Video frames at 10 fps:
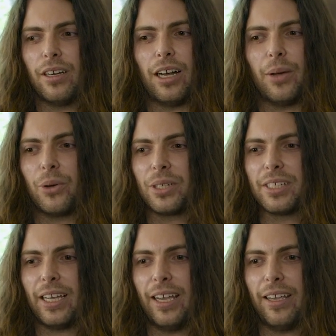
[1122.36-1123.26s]
I want to
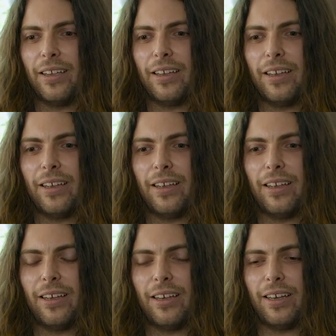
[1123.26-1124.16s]
say,
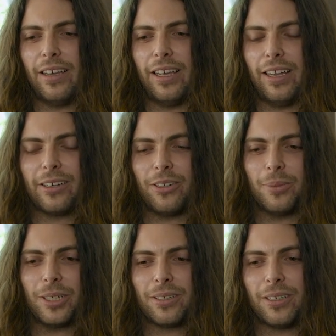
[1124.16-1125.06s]

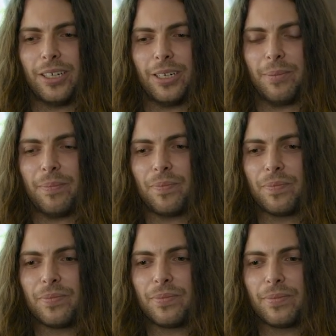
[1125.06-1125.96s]
economic,
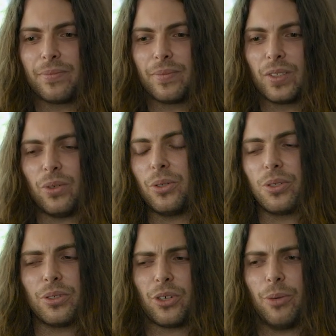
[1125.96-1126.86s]

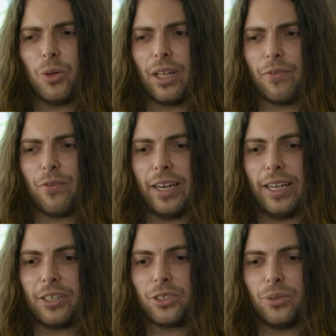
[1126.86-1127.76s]
more like
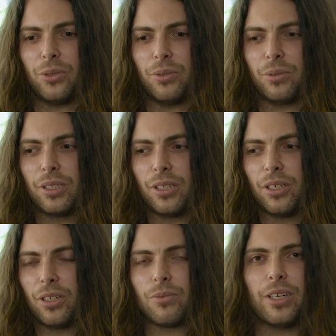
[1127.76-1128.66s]
financial
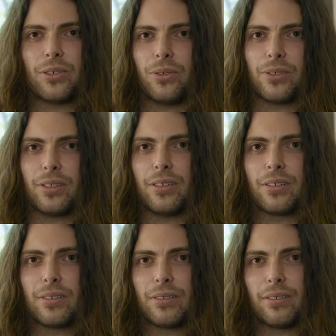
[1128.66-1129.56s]

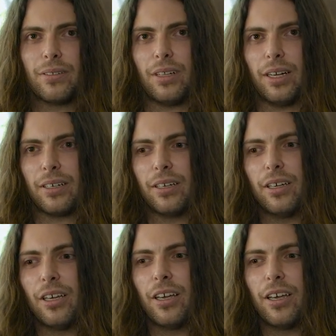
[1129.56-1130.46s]
resources. Like
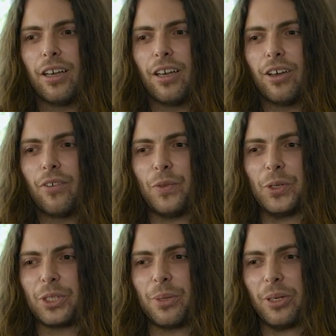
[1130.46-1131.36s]

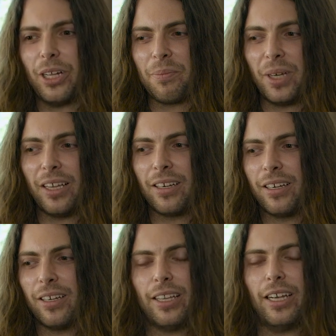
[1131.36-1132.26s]
for someone like me,
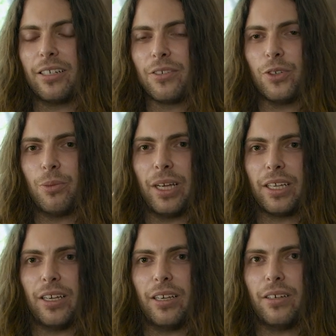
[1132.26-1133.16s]
getting into
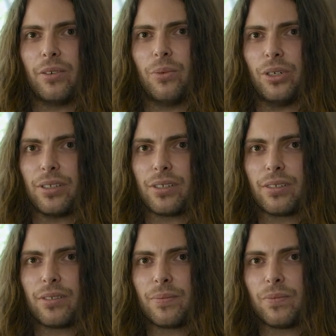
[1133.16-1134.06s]
filmmaking
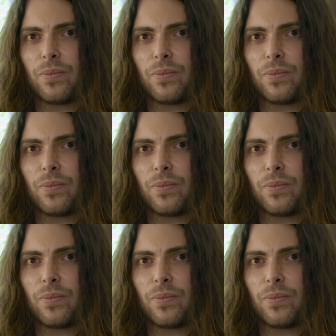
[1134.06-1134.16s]
was